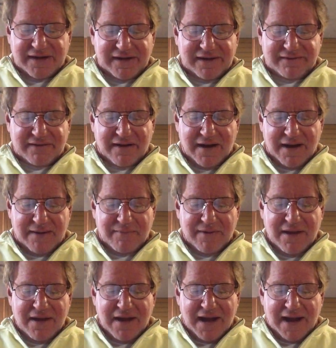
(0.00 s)
any time,
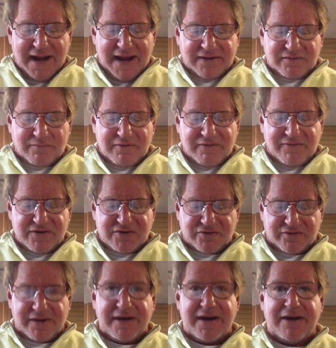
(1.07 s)
I had to be
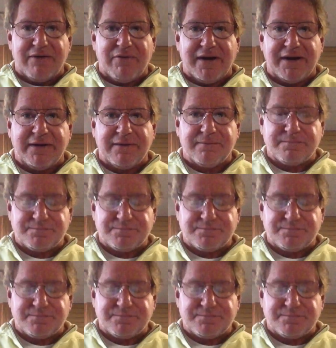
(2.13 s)
vigilant and ready.